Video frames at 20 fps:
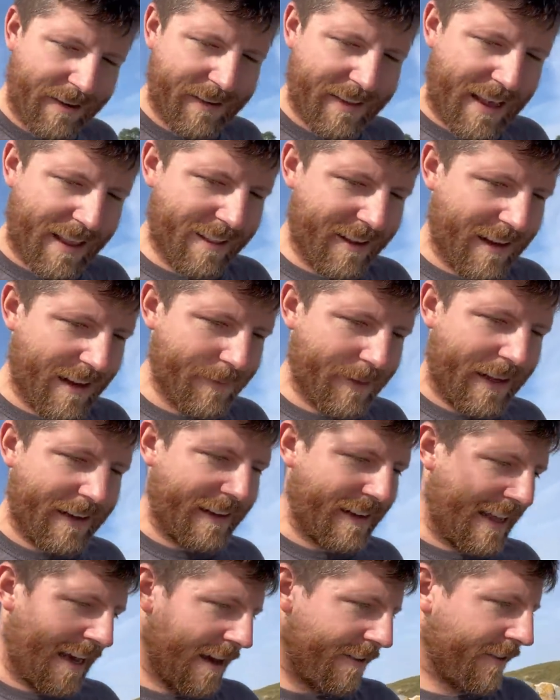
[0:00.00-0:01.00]
that long. But I
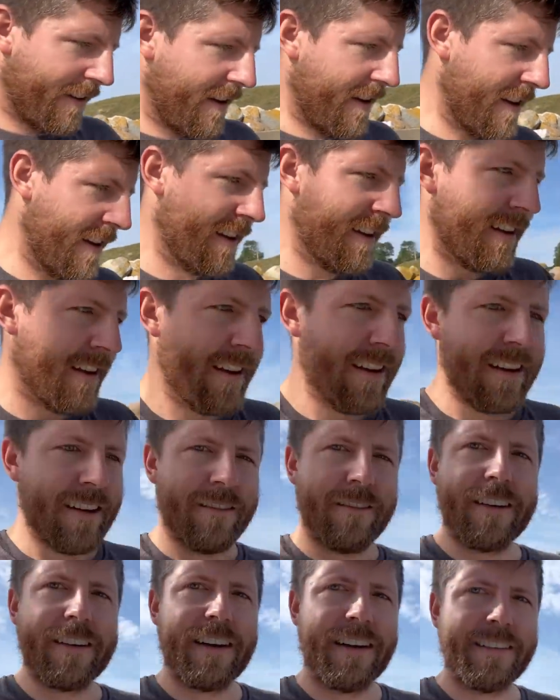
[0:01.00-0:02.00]
did have
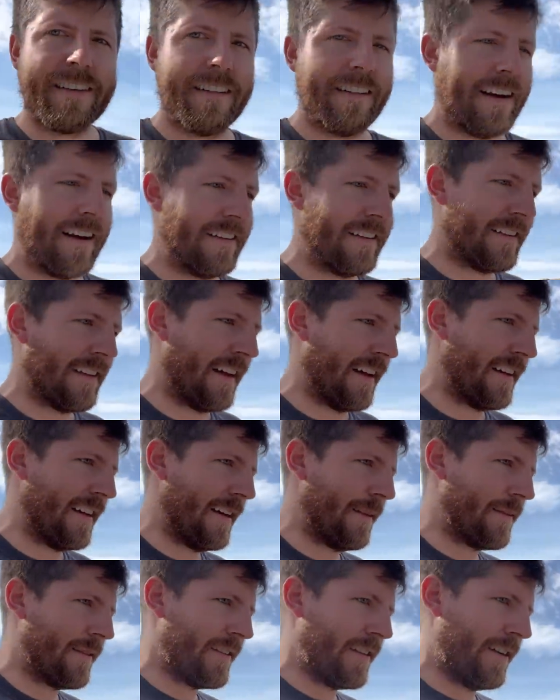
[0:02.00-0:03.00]
redundant lines tied
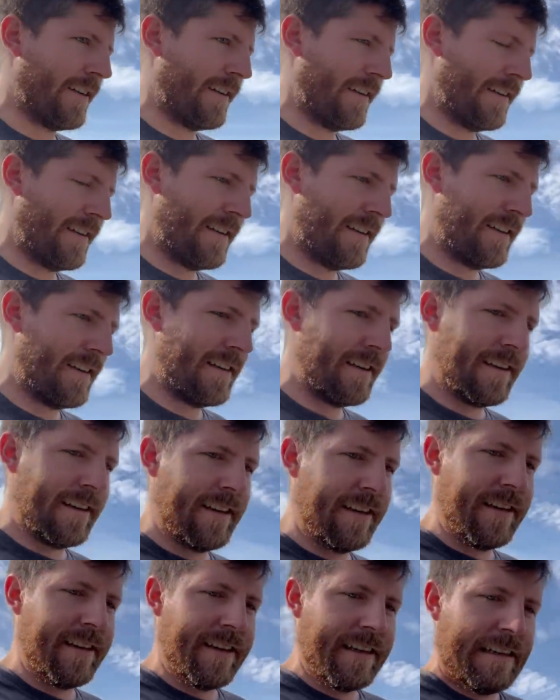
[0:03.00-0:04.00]
up, so
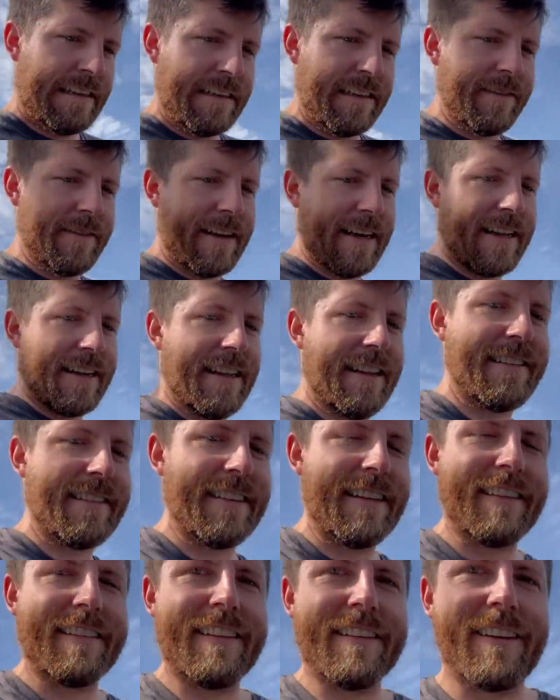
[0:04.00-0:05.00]
man, it's
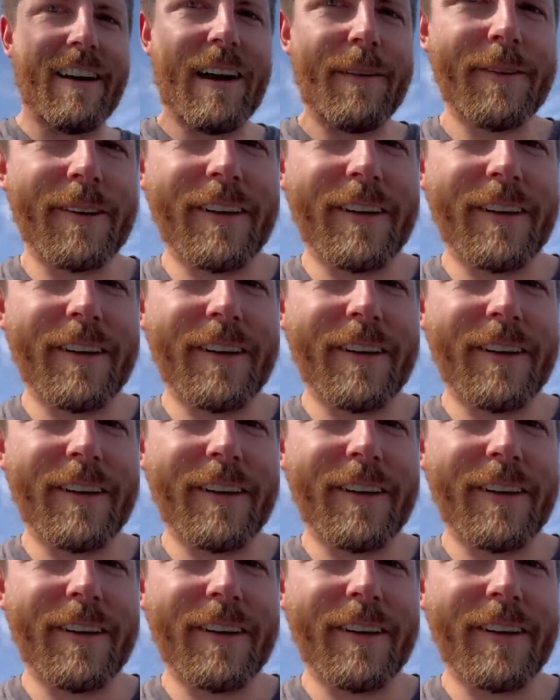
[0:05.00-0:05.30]
this harbor,